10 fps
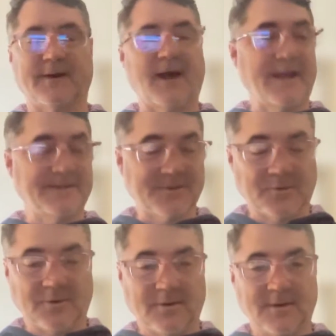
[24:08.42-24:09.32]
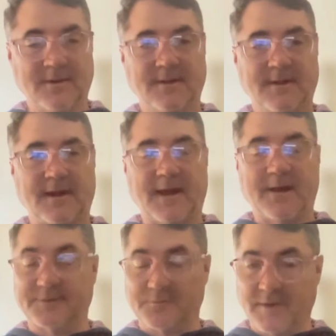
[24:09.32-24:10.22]
in high school, I
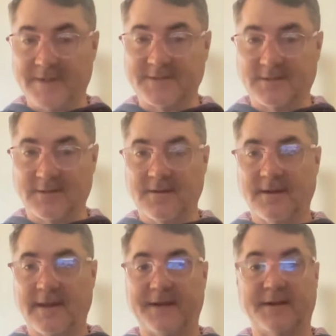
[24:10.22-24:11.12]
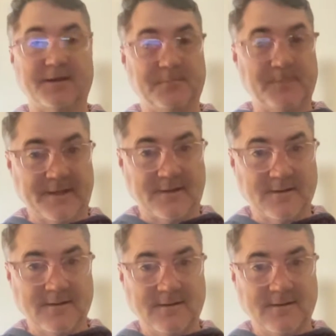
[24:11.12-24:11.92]
was a wrestler and a debater.